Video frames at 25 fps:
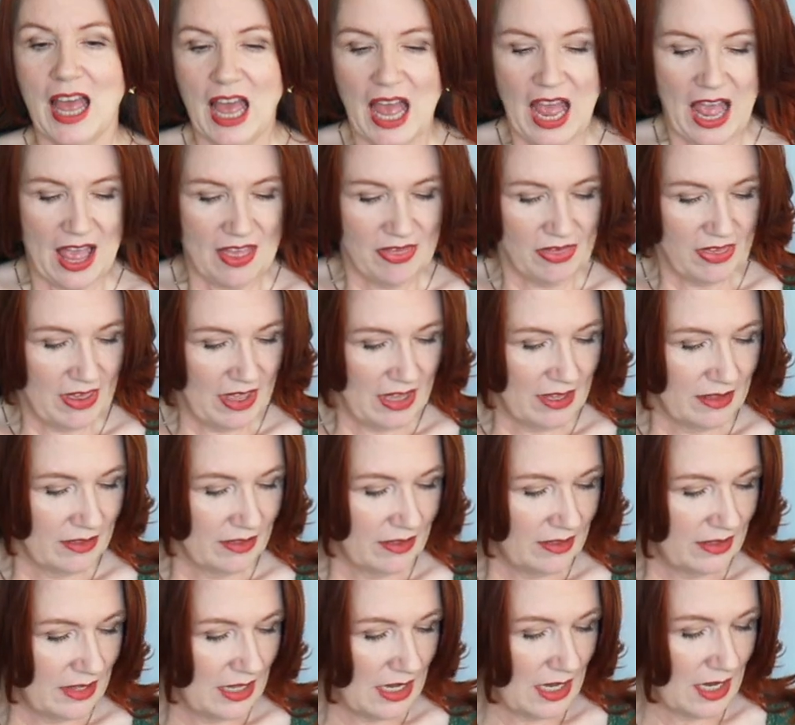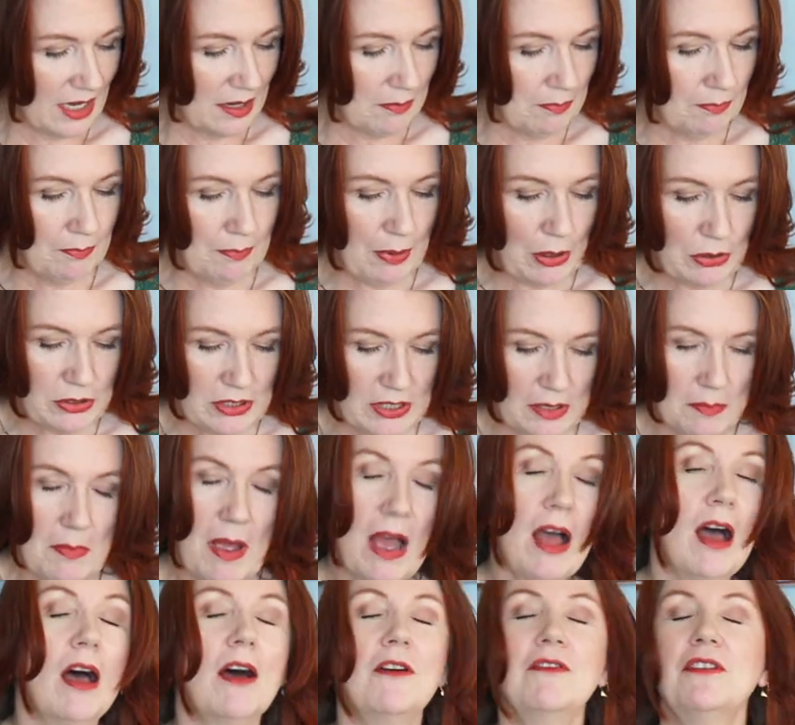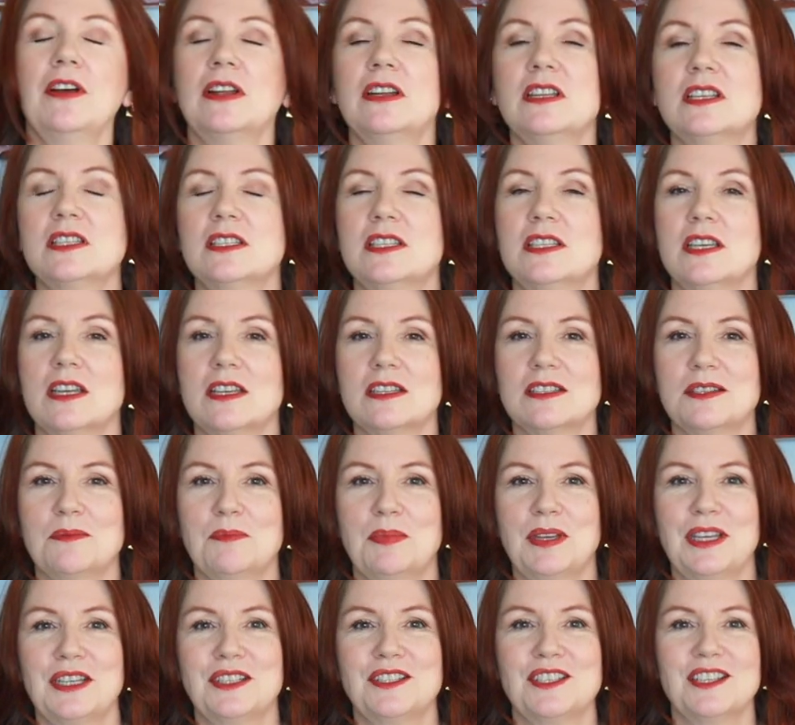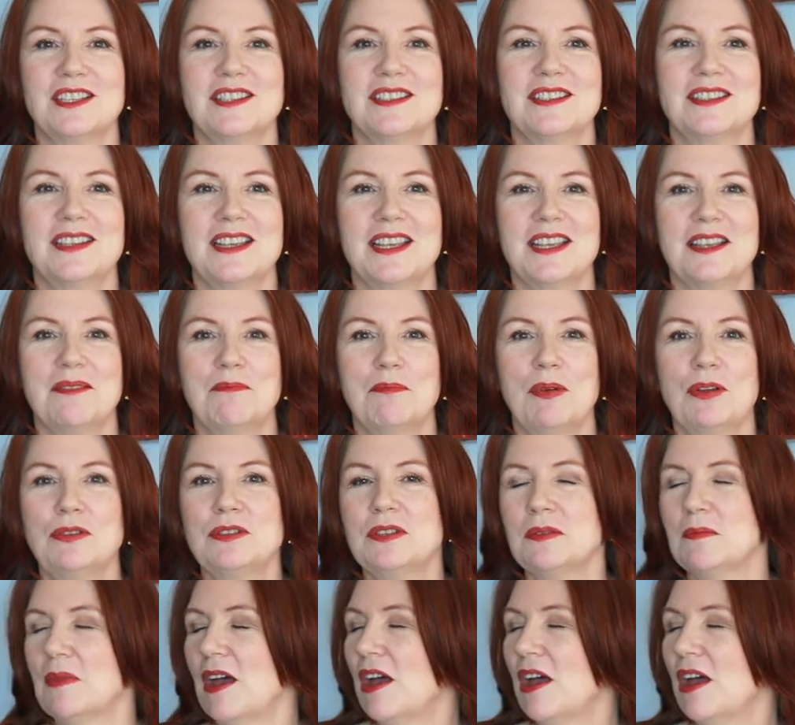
And then the bottom half, I'll insert some pictures. The bottom